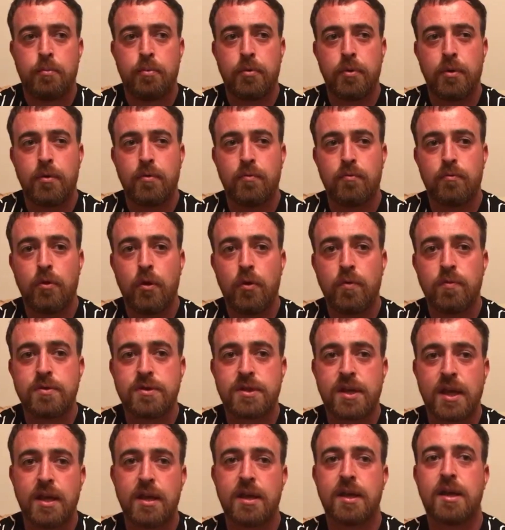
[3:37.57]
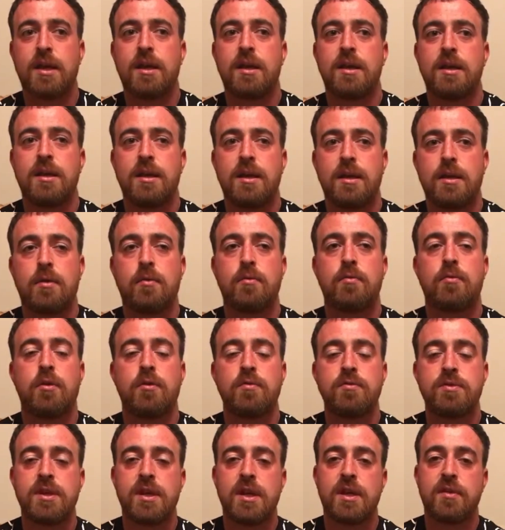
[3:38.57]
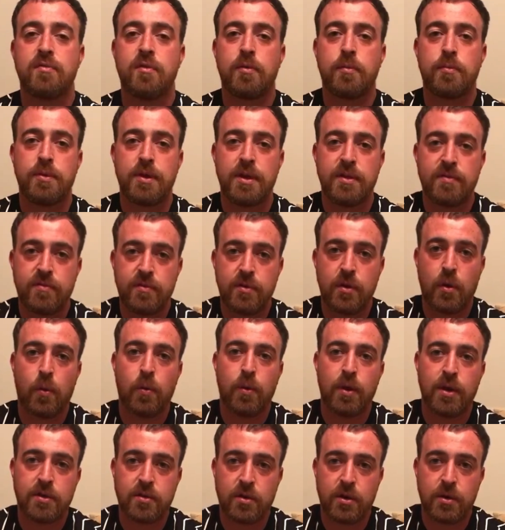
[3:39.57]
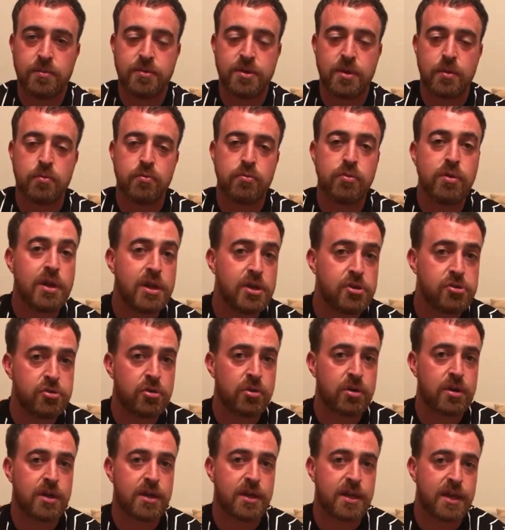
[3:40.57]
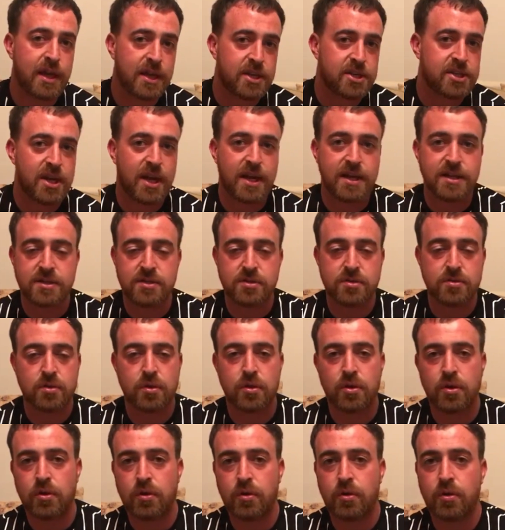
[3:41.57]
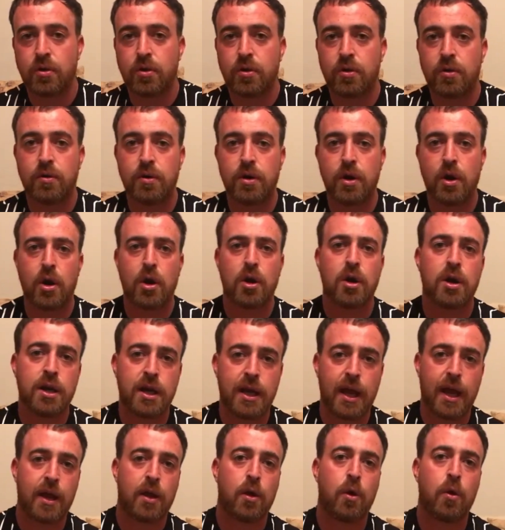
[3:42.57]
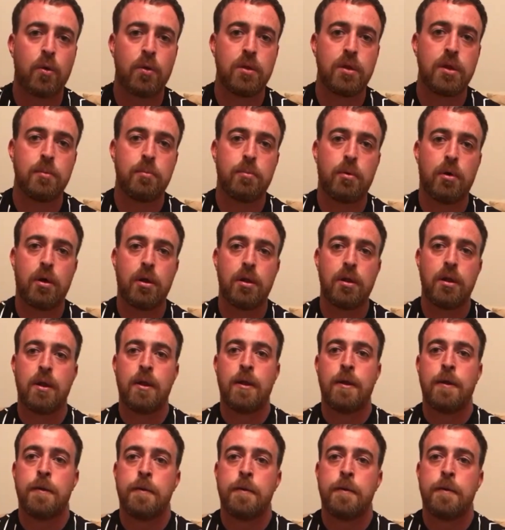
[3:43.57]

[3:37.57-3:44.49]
But Rovers, you know, Rovers didn't give up. Even though at times they were really struggling to get chances or, or get a hold of the ball,